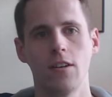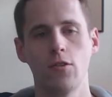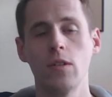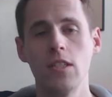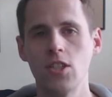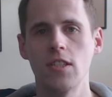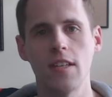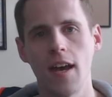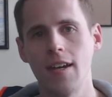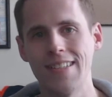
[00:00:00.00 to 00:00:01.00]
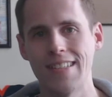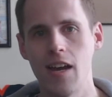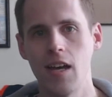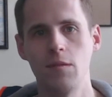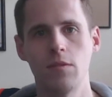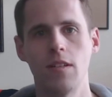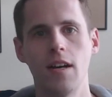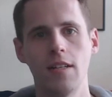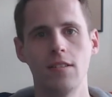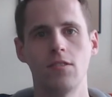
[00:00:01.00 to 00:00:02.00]
cringy side at times,
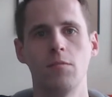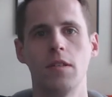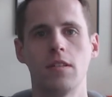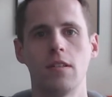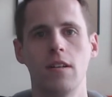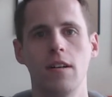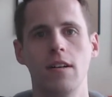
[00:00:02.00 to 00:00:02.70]
not in so much